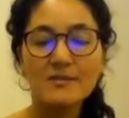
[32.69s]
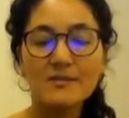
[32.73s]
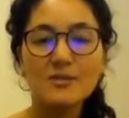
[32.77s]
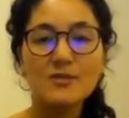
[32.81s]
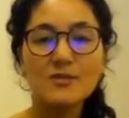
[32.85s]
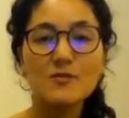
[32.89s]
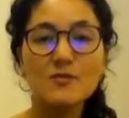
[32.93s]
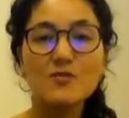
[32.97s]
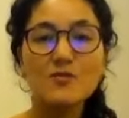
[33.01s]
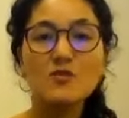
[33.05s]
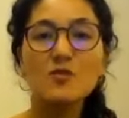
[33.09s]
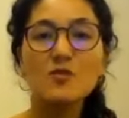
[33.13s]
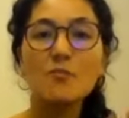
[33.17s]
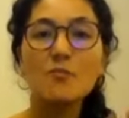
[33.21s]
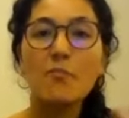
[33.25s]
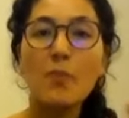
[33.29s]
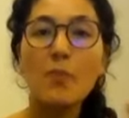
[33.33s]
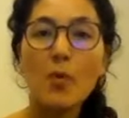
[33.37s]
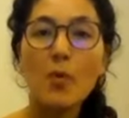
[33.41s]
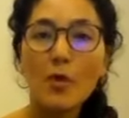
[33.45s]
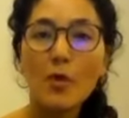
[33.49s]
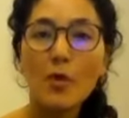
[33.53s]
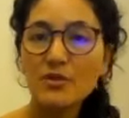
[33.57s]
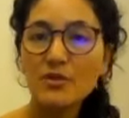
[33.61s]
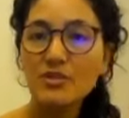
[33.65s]
to
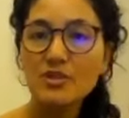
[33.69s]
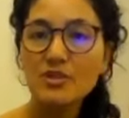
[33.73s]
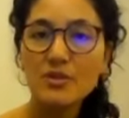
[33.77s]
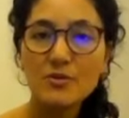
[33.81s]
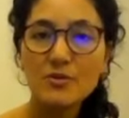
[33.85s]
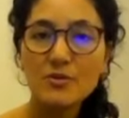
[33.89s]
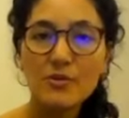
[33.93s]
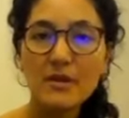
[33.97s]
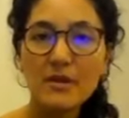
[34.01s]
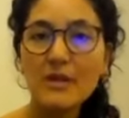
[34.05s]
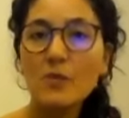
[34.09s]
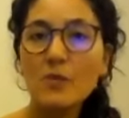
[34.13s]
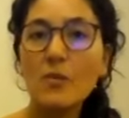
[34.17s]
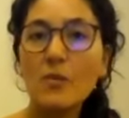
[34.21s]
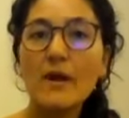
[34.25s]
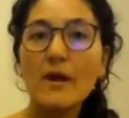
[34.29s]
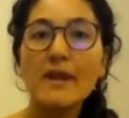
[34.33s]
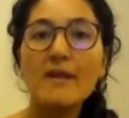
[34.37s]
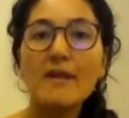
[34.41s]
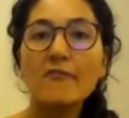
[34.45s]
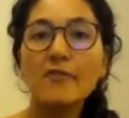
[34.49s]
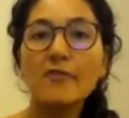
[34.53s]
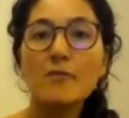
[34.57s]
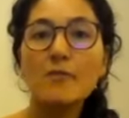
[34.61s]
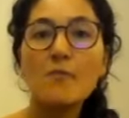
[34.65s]
support you in whatever